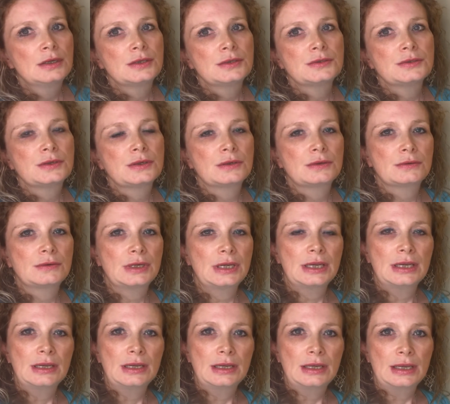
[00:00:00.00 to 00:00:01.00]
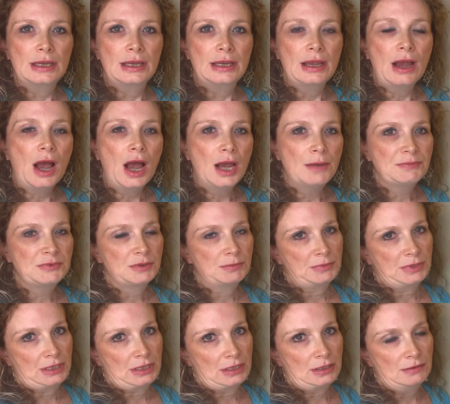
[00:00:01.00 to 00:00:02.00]
So
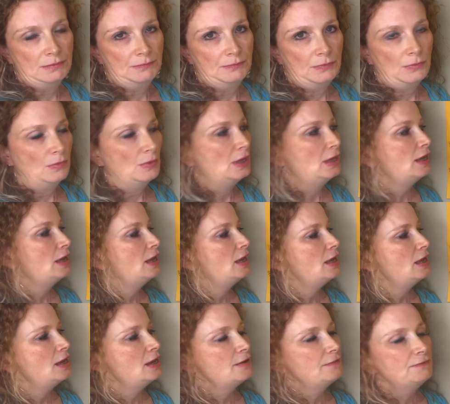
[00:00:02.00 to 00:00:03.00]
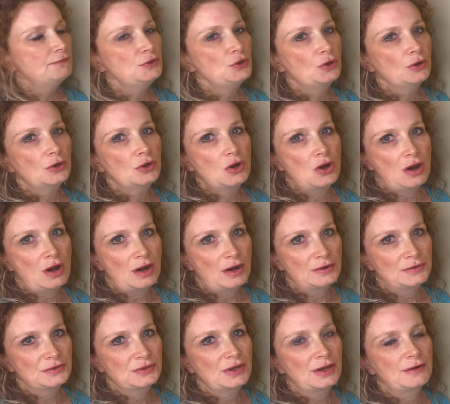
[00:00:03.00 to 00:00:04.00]
optimally, if your
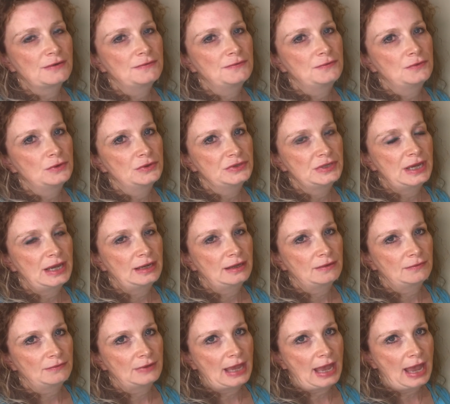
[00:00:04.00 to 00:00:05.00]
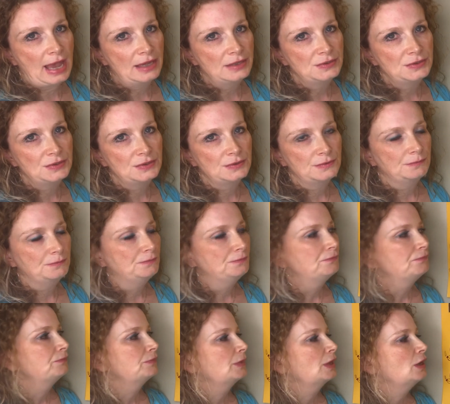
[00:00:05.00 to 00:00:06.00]
car's got a full tank of gas,
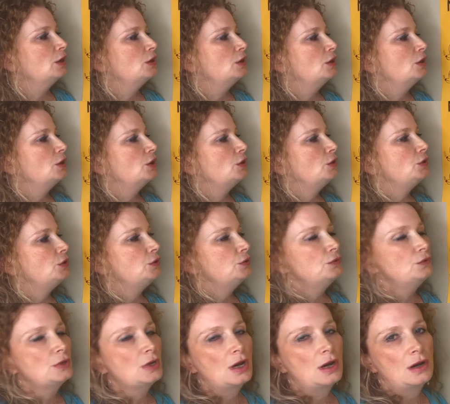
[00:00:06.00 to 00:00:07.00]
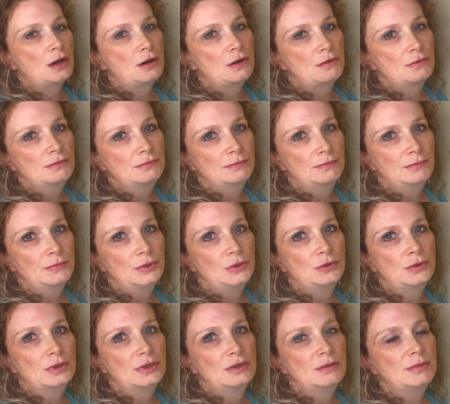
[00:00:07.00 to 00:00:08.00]
you know
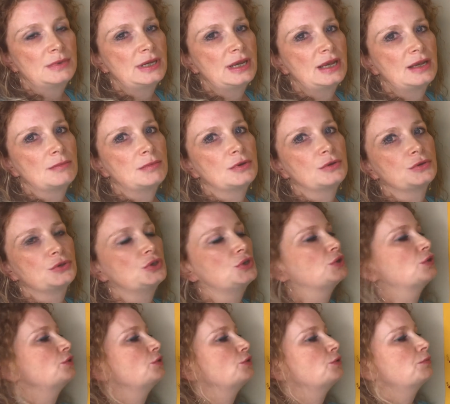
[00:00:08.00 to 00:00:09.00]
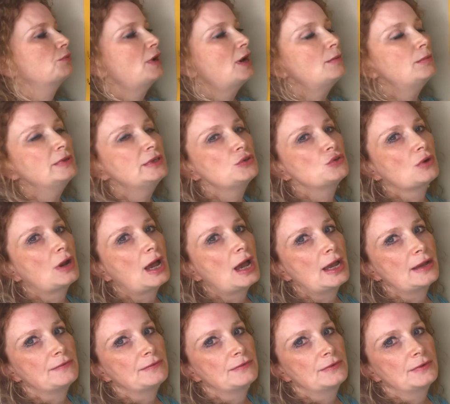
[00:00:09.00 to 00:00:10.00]
you're going to be able to probably
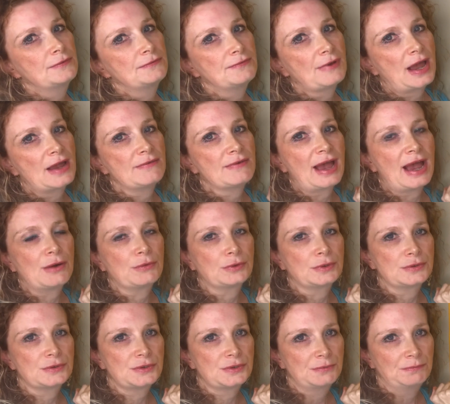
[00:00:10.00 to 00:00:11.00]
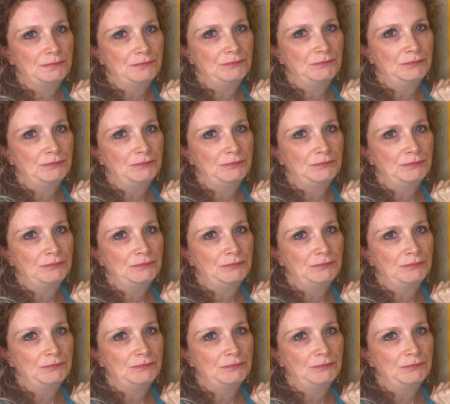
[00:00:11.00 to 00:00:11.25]
drive 5 hours.